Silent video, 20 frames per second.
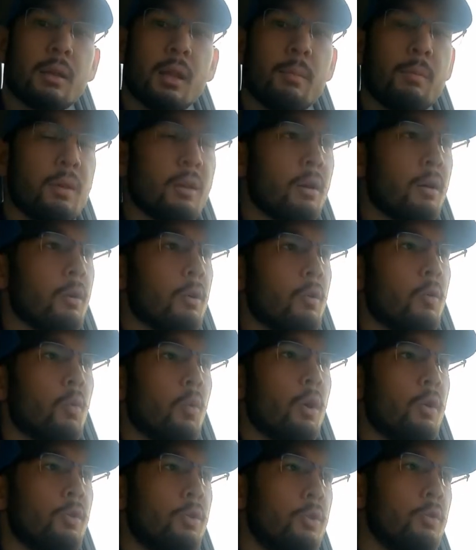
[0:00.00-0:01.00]
Let me know
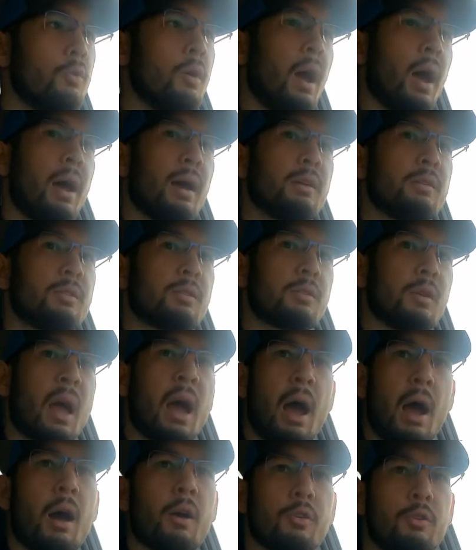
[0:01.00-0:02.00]
what you guys,
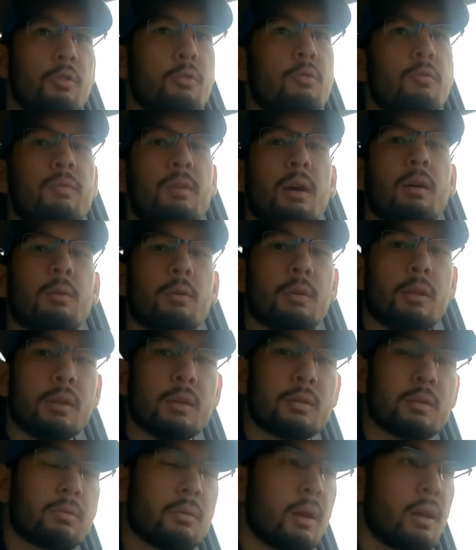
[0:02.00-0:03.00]
how you dealt with
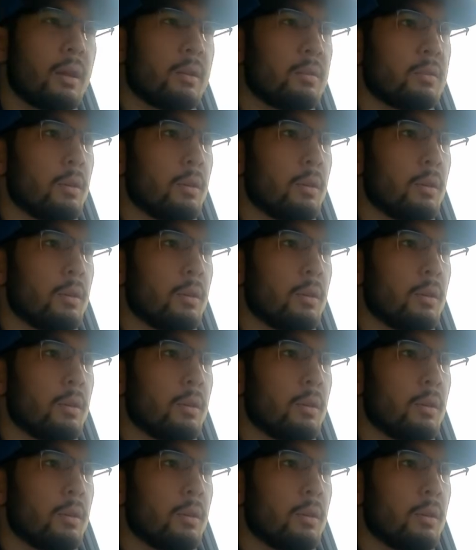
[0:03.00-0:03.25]
this, right?